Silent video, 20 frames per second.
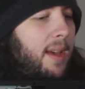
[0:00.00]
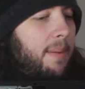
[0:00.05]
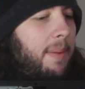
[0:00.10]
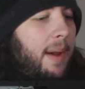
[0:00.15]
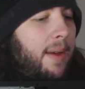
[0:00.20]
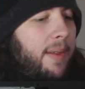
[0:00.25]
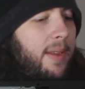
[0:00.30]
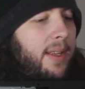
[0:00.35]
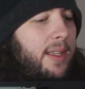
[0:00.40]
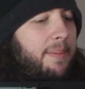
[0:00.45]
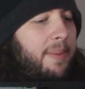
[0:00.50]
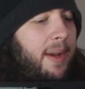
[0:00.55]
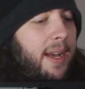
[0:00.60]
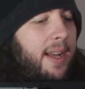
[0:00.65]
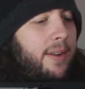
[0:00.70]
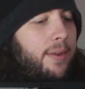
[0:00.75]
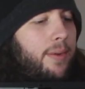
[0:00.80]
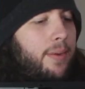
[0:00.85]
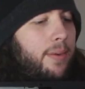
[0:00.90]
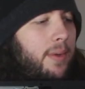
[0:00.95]
about these
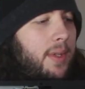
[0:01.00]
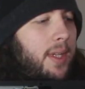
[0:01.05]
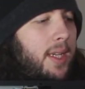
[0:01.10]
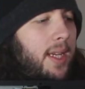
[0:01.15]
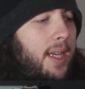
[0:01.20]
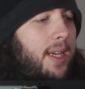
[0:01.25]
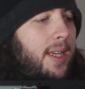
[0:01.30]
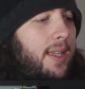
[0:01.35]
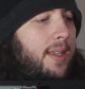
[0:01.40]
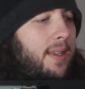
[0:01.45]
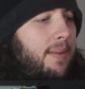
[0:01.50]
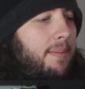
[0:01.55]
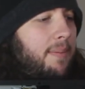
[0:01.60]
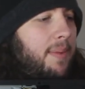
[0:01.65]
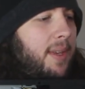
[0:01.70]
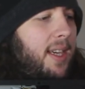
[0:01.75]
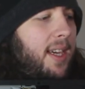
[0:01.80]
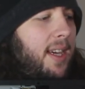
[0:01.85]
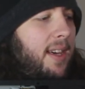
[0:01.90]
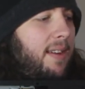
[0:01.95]
panels is
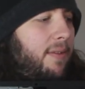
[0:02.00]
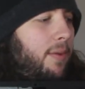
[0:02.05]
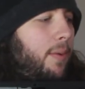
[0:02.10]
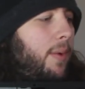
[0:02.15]
be careful